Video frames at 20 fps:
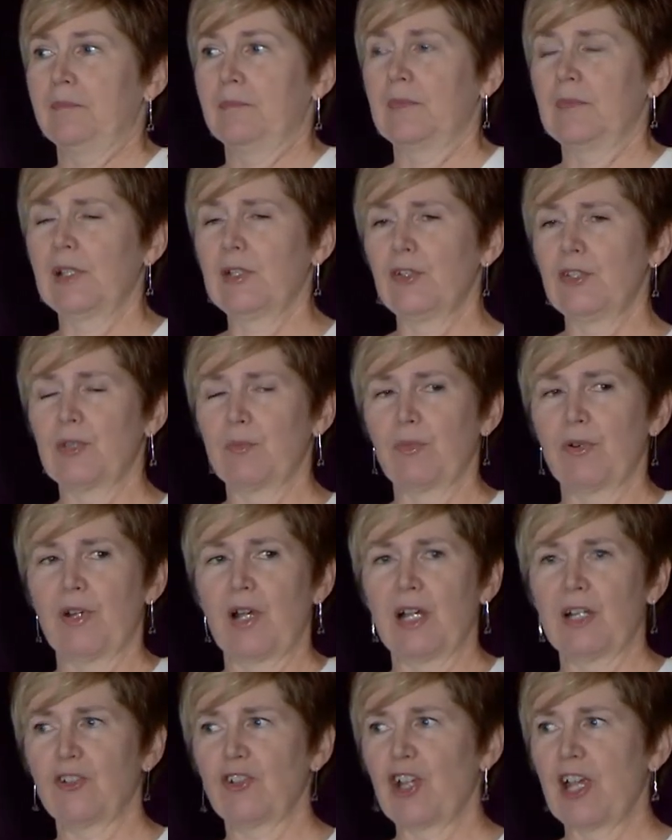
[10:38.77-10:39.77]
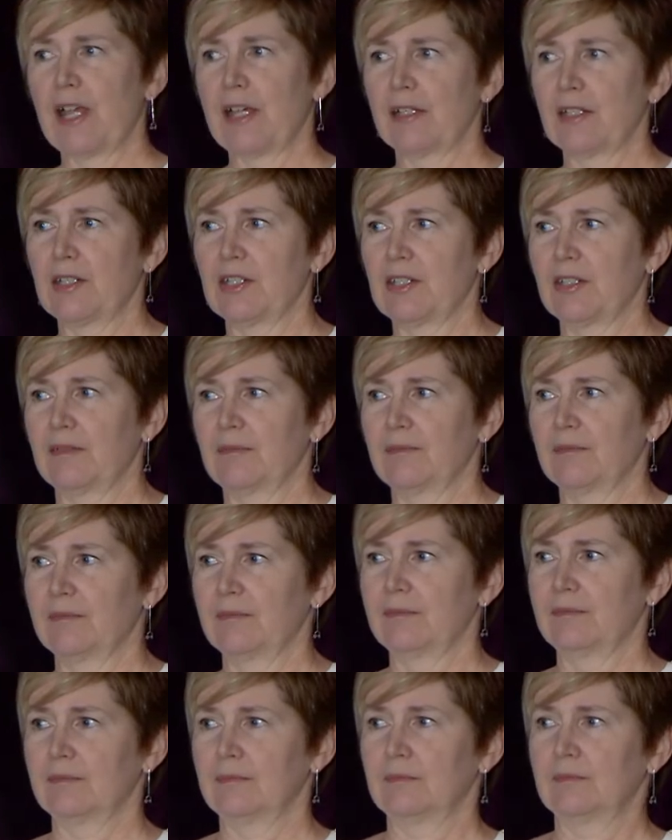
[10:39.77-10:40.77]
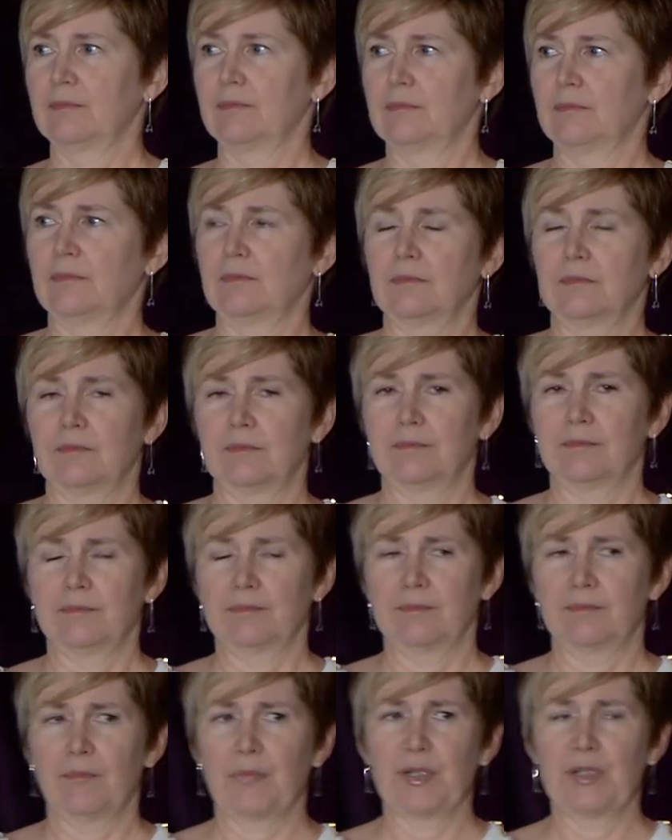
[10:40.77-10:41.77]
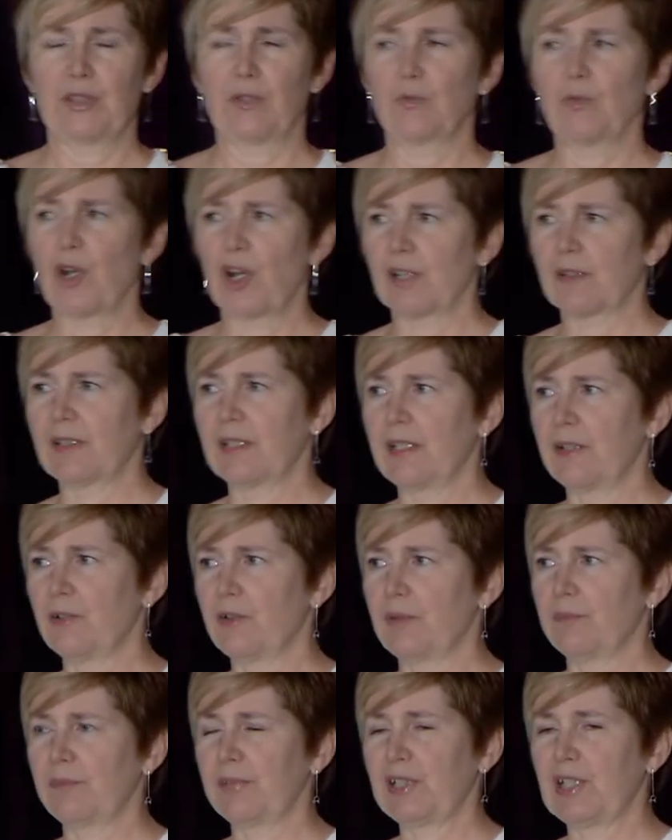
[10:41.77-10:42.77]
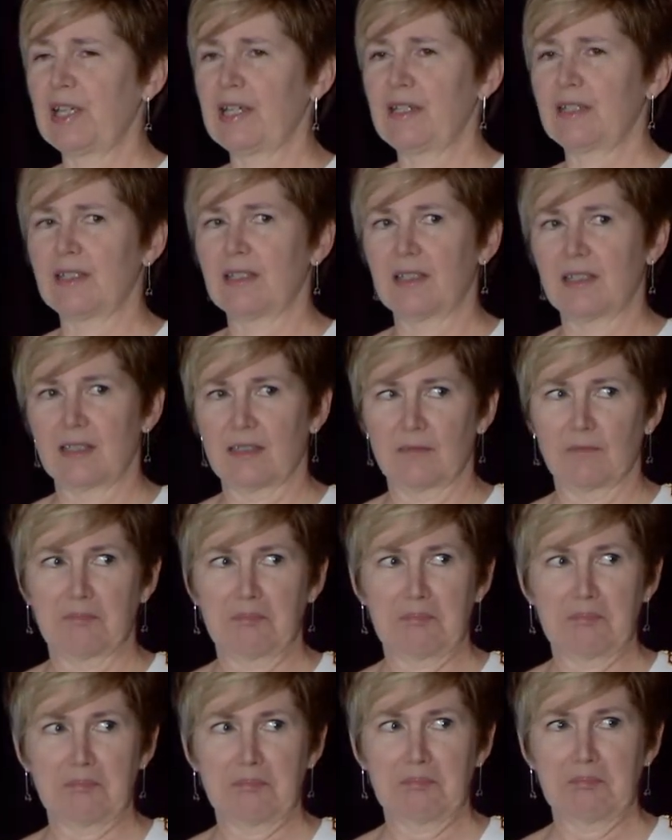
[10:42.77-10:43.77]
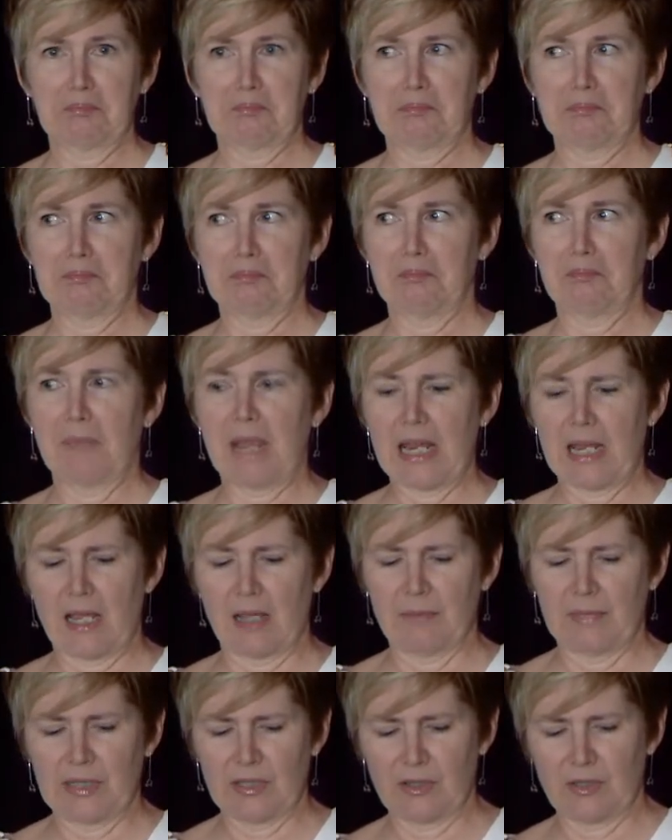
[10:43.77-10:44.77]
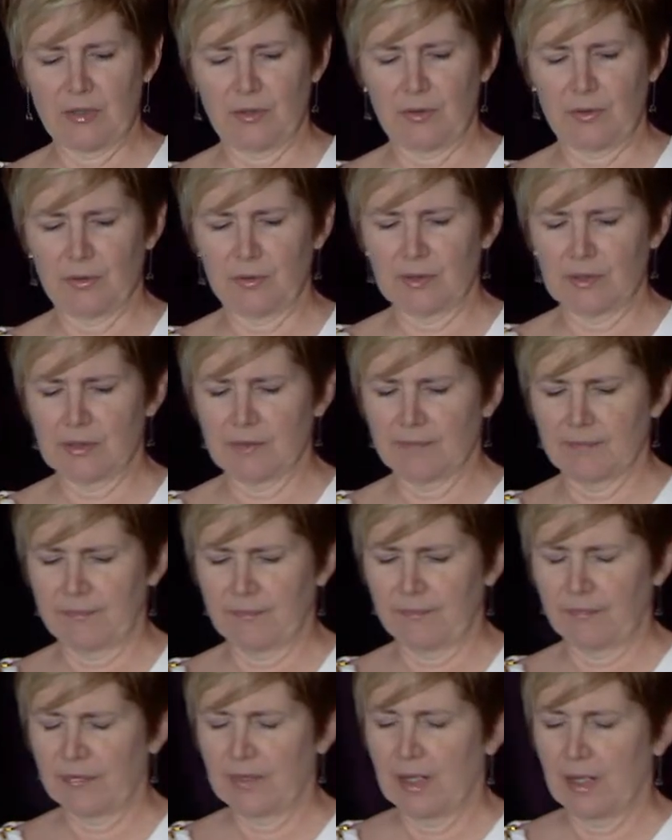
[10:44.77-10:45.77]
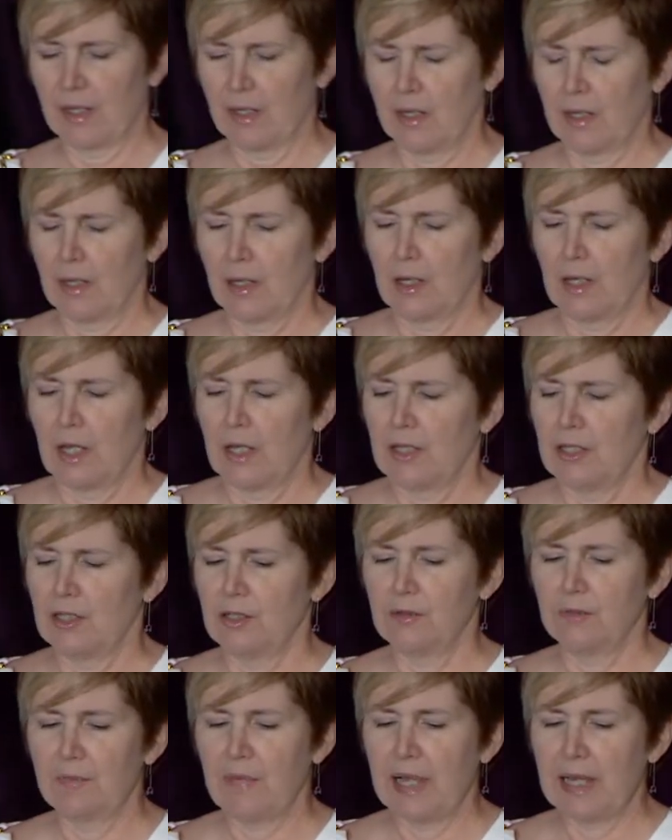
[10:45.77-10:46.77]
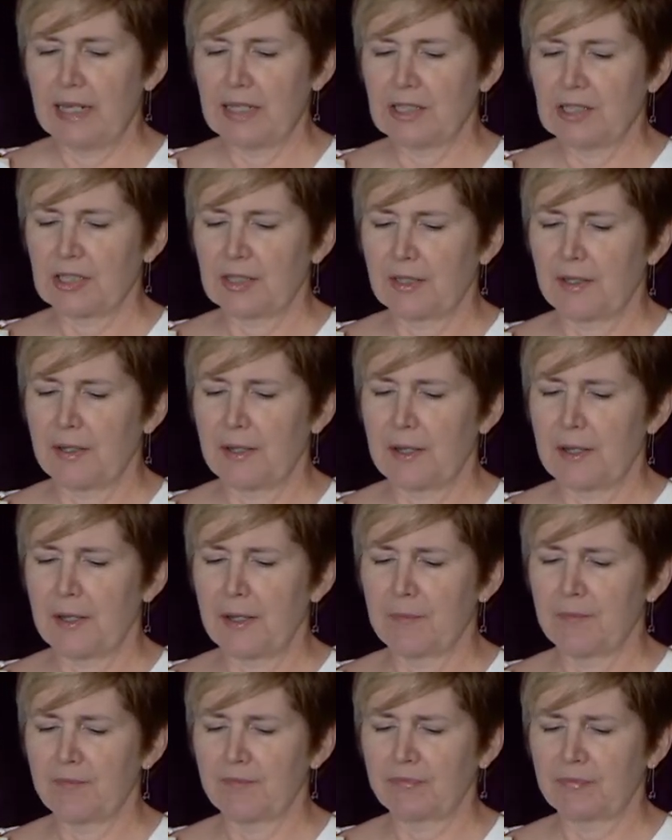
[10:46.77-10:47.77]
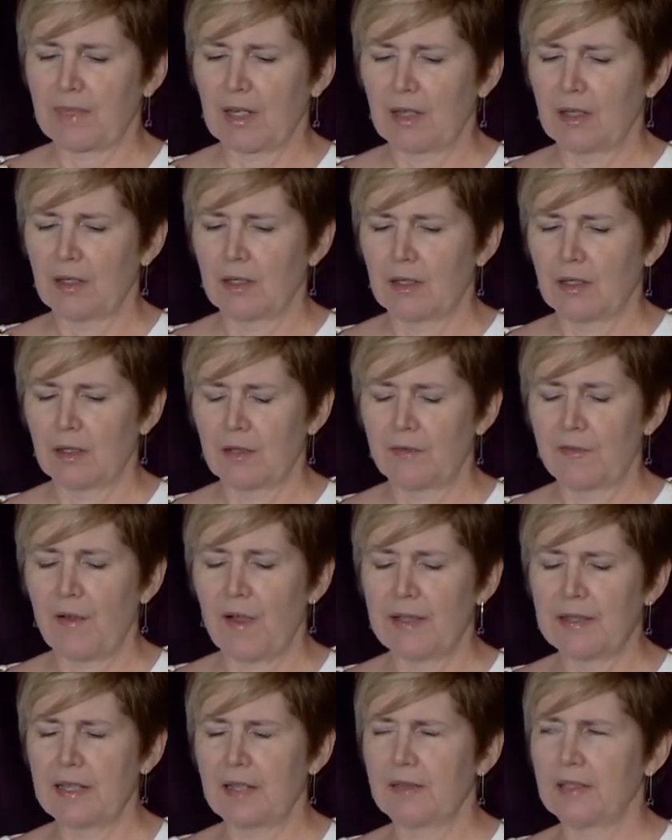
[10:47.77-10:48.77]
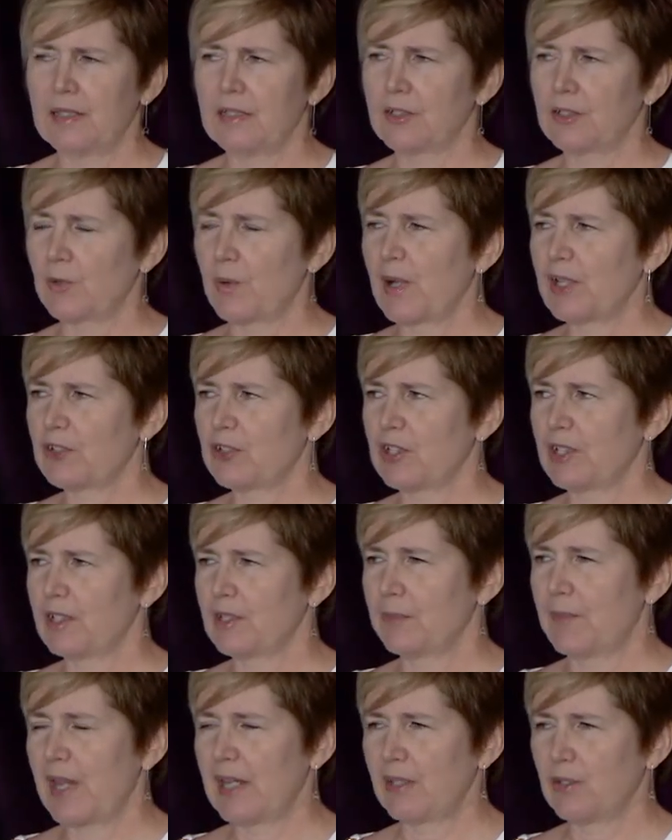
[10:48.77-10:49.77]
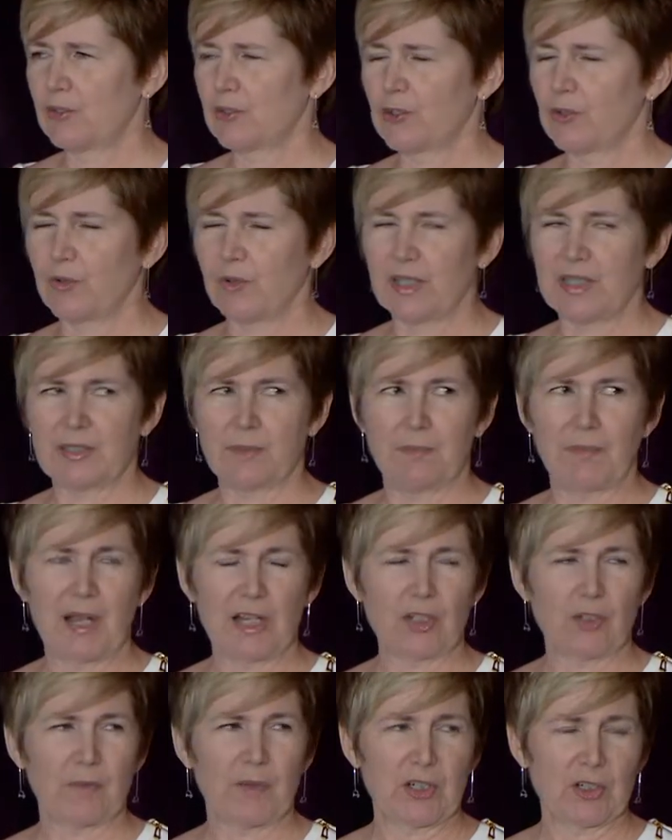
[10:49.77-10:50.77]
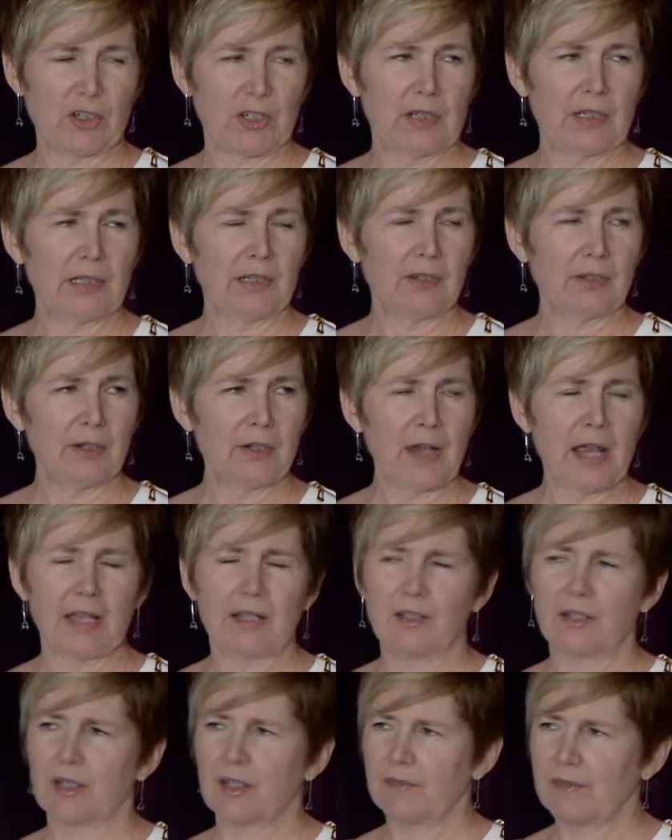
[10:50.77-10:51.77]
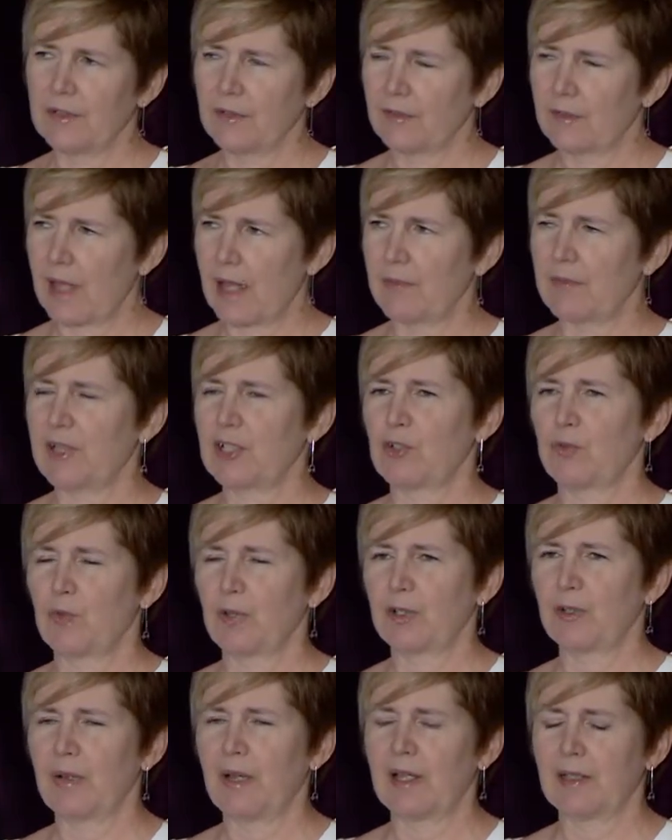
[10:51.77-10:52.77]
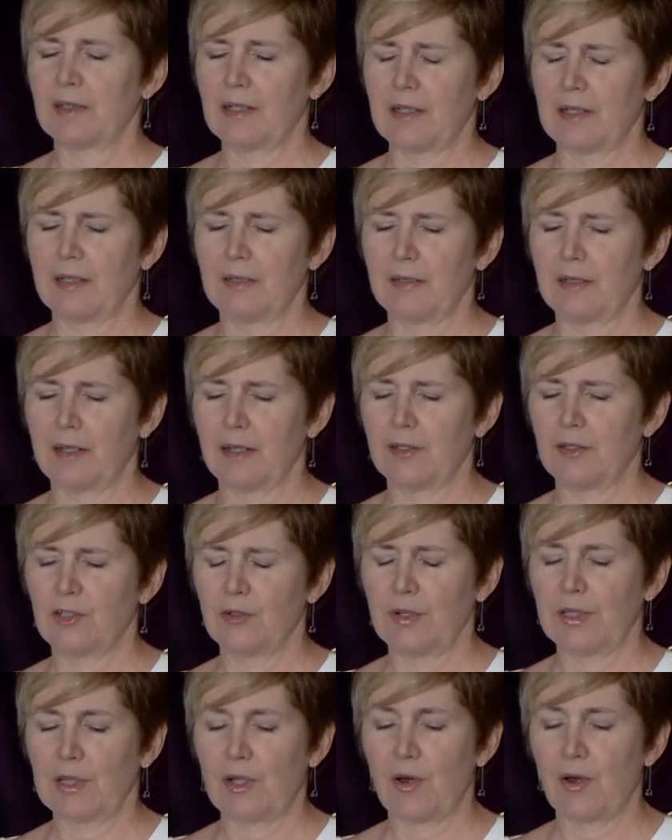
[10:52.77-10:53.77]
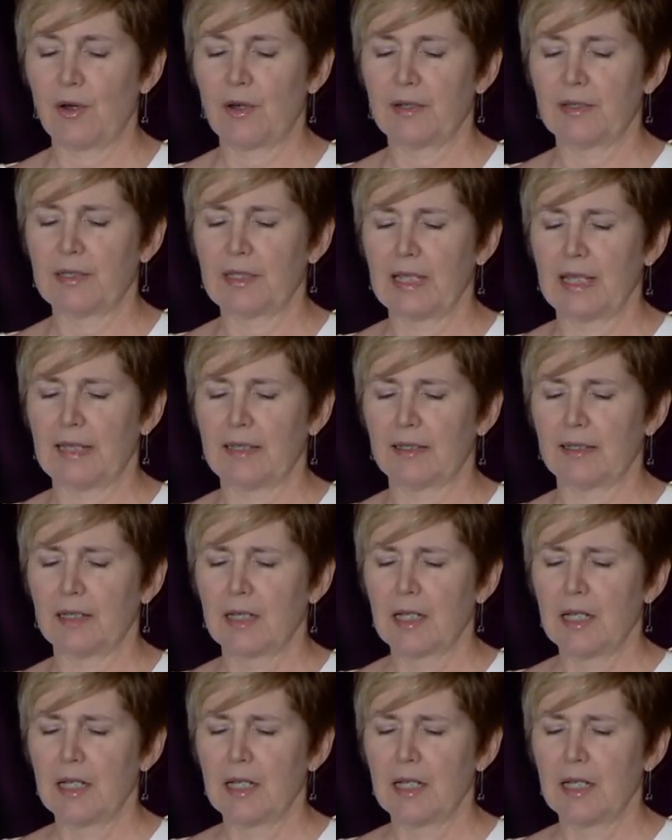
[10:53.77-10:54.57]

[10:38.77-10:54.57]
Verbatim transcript: Lose the project, put the wrong leader in place, mayhem ensues. You might um, find that these questions make your choice much, much clearer, and you're going to feel that much more grounded in, in doing the hard thing.